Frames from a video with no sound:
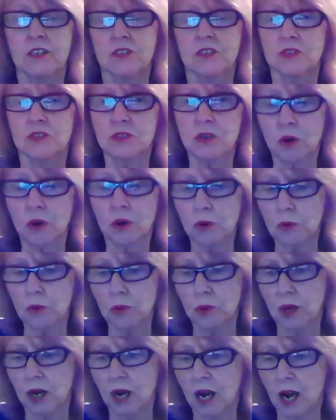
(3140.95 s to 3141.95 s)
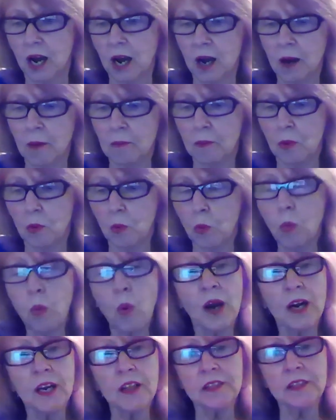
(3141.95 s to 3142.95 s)
So
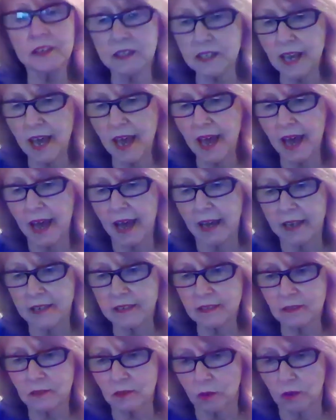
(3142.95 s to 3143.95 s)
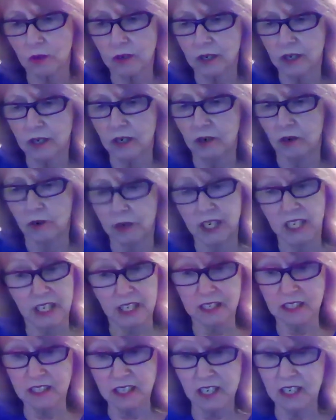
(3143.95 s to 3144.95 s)
one of the tasks, and
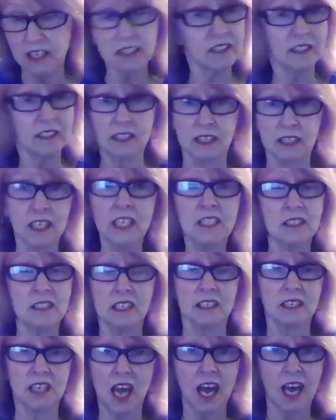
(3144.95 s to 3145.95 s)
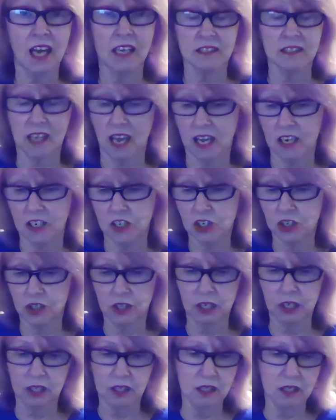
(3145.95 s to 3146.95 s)
it's an easy task
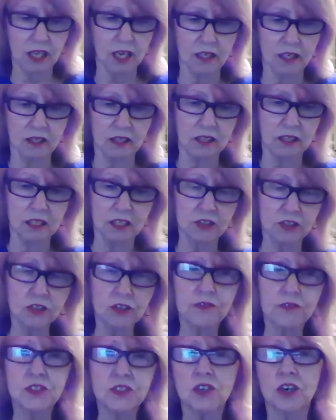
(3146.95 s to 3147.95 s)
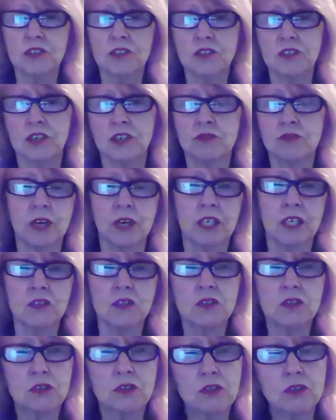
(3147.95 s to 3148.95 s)
actually, that these service dogs are
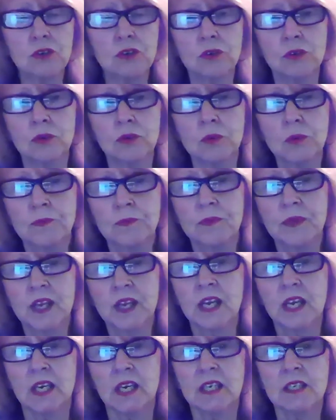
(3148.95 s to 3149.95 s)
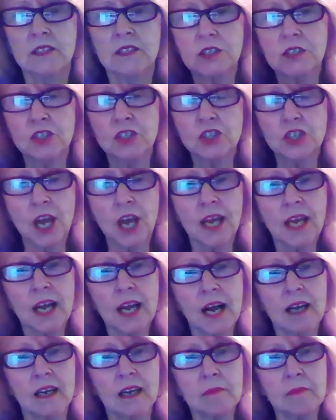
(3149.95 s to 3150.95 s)
trained to do, is to shake
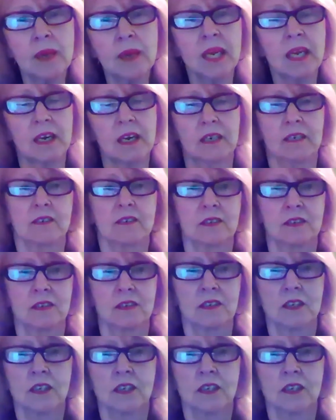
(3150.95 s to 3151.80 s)
on command.